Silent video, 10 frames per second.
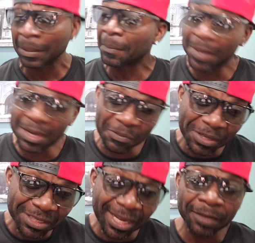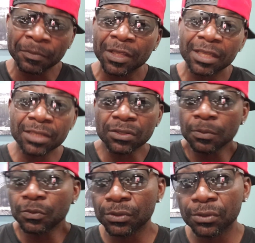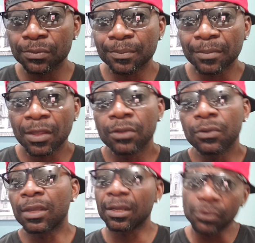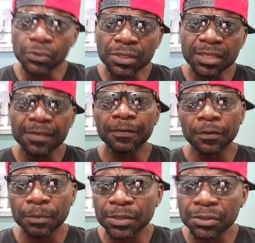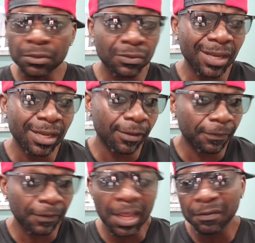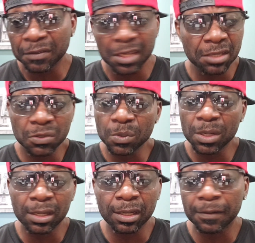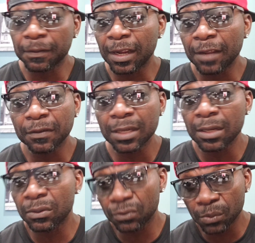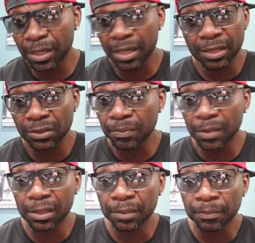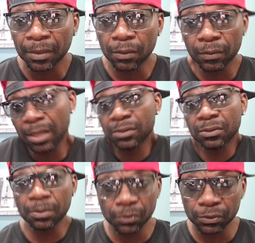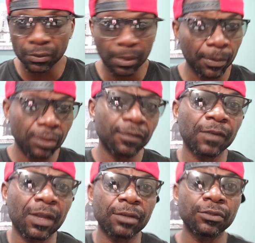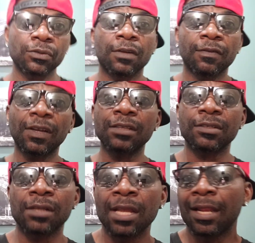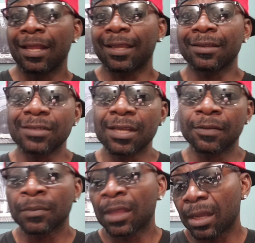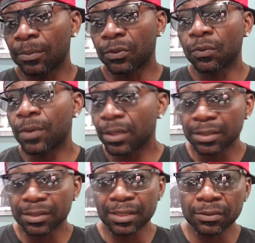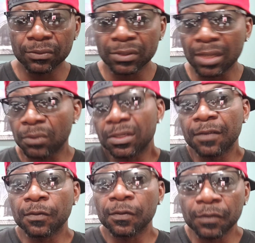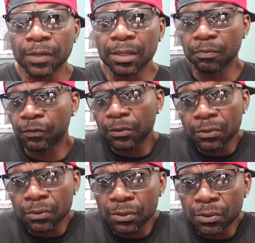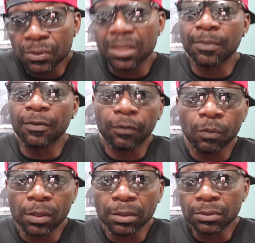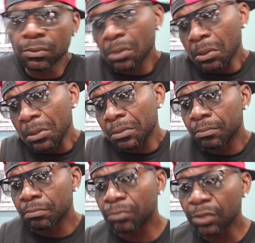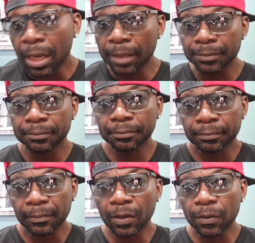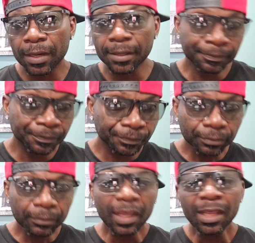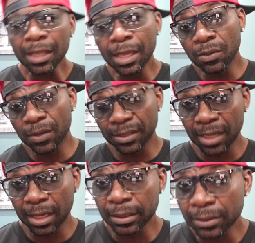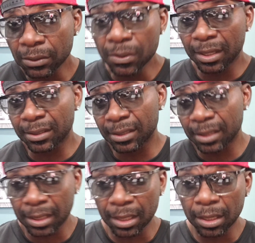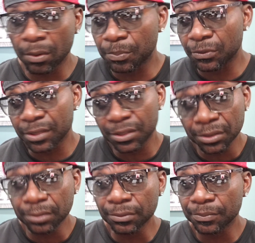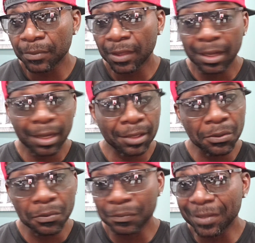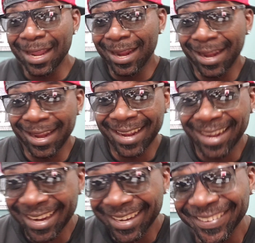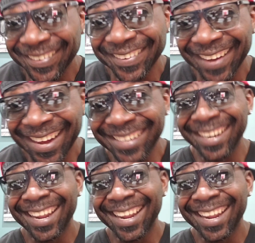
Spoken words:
But anyways, yeah, it's up to you. You can use this information to either 5, 10, or 20x your money, right? It's up to you. I'm not your financial advisor. Like I said, I'm throwing these signals out there for free for you to use them if you want to or not. All right. Anyways, now let's go look at our positions. I know, I know, right?